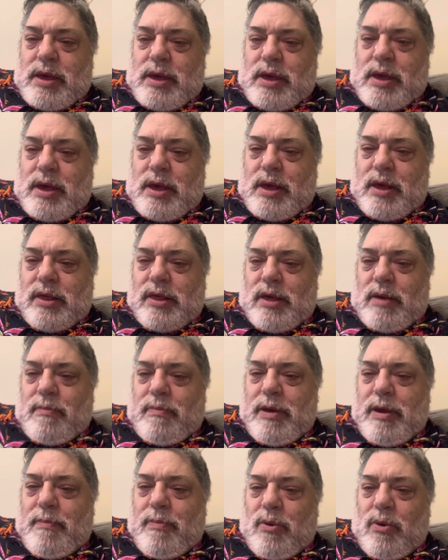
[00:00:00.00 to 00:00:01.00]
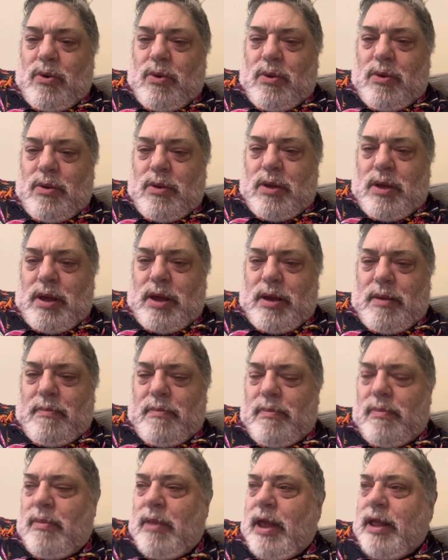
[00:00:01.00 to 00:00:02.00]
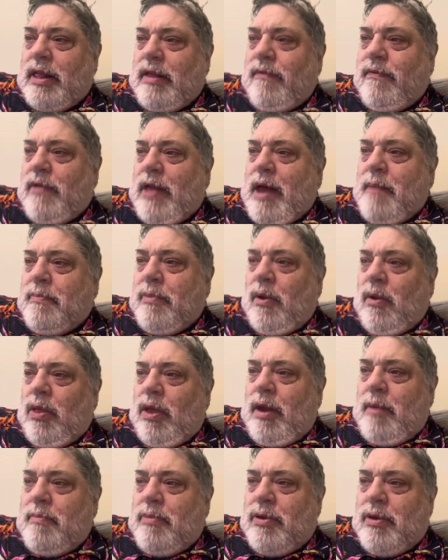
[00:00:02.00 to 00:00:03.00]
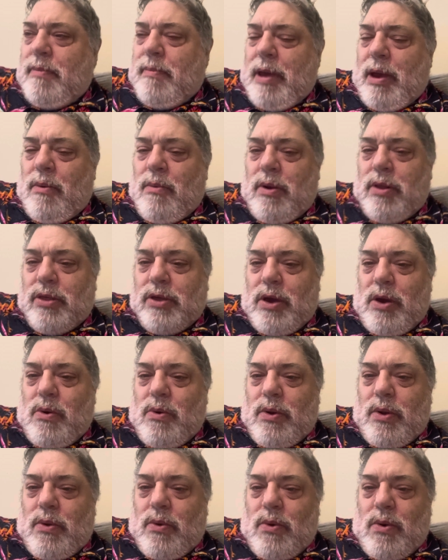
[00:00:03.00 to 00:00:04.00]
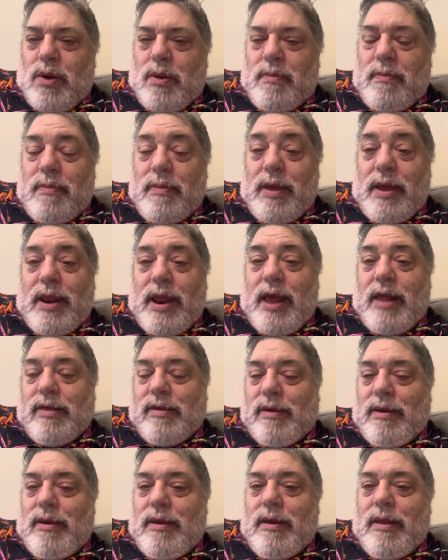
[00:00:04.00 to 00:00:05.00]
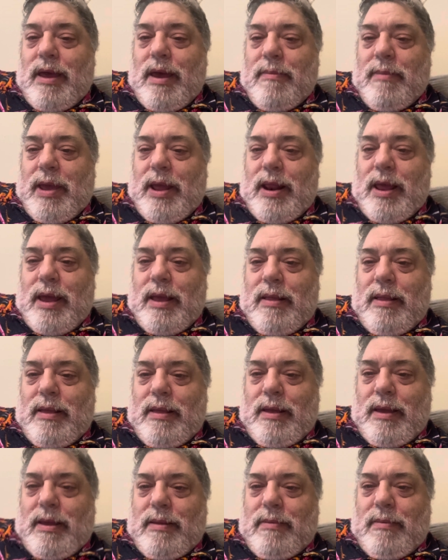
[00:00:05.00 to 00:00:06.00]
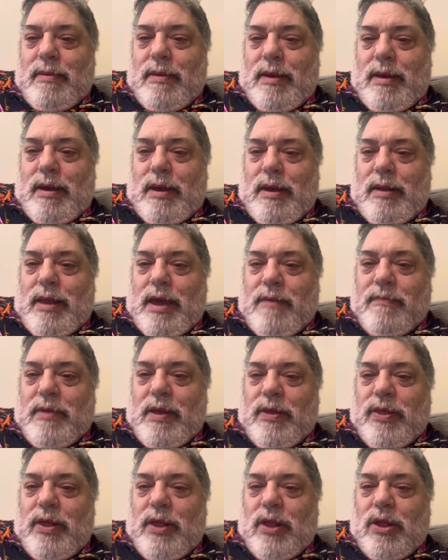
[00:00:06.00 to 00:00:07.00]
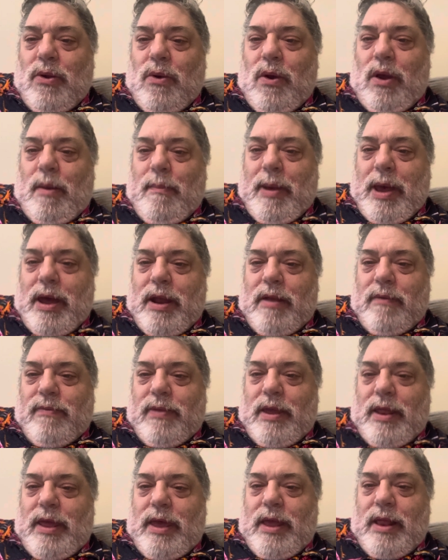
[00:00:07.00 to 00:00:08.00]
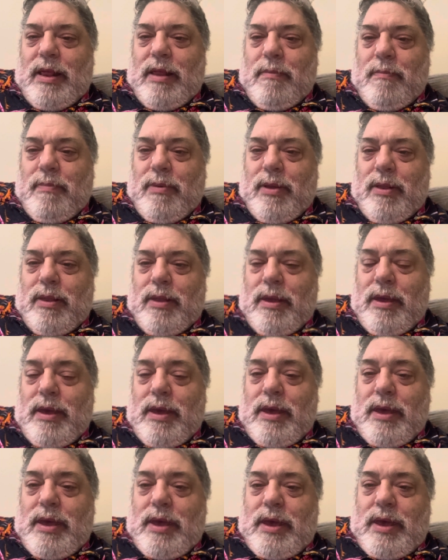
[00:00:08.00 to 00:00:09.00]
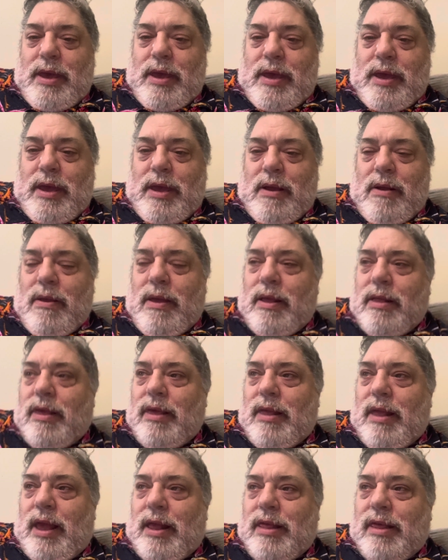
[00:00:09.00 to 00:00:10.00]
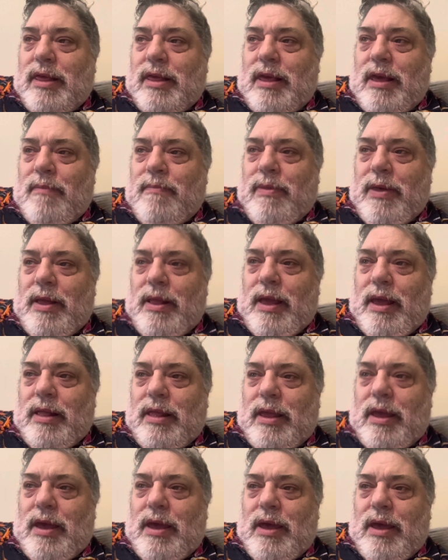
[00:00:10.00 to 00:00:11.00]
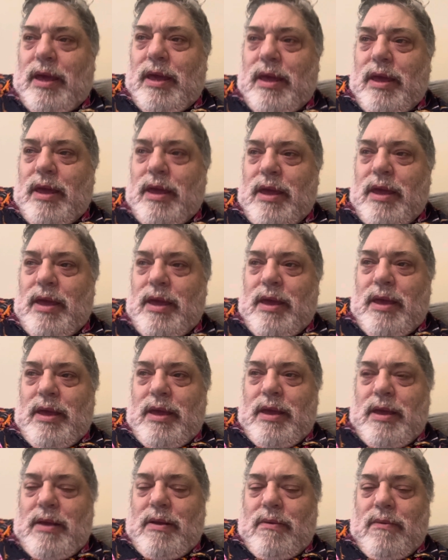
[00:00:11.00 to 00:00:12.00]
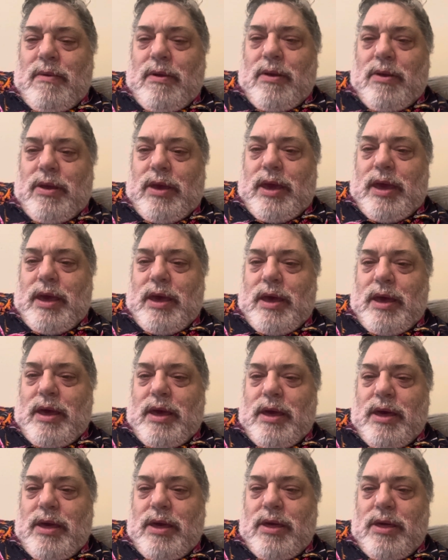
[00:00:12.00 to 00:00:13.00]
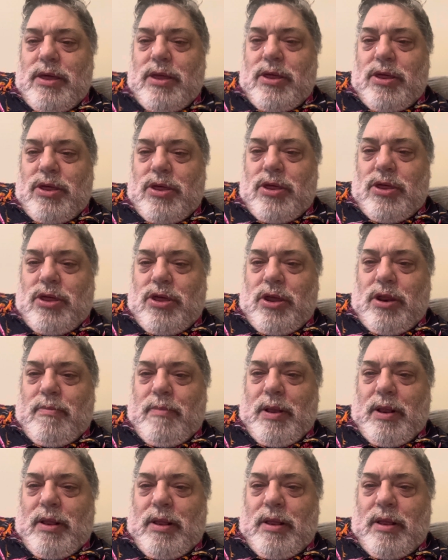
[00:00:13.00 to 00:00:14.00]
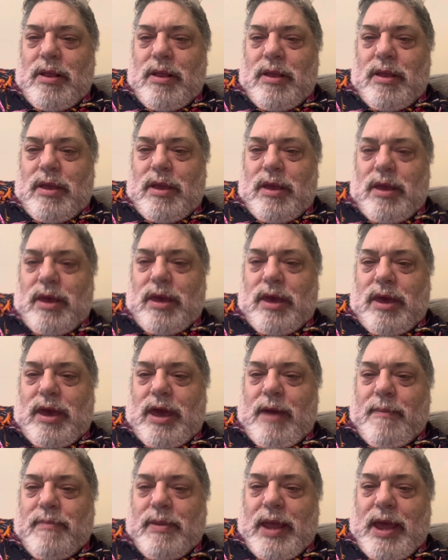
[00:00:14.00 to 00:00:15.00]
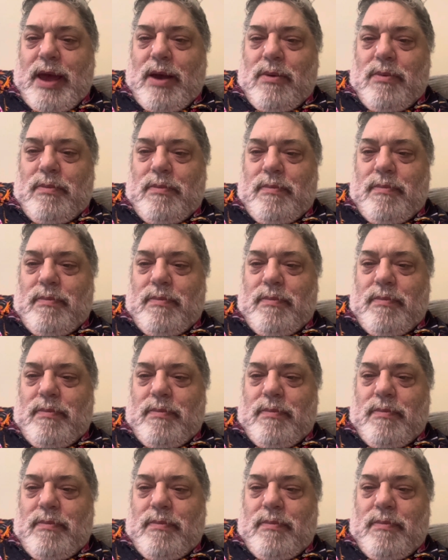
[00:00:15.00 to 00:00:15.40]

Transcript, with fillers: uh, some people um, like to flap their lips about what's going on, and that's good. I mean, I, I, would have nothing to talk about if they did, but here, that's, that's something that uh, really uh, should have been kept out,